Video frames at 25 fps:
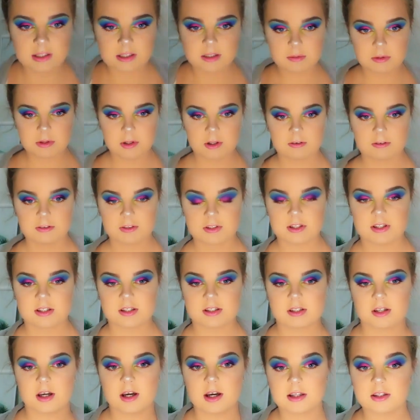need to be off to the
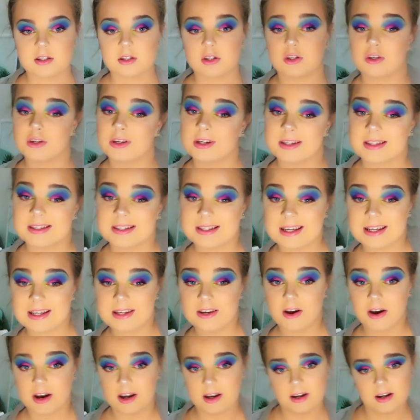side so you can see
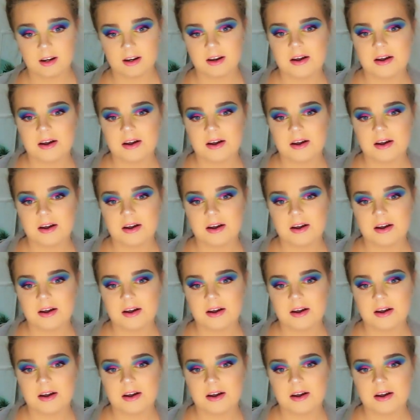now.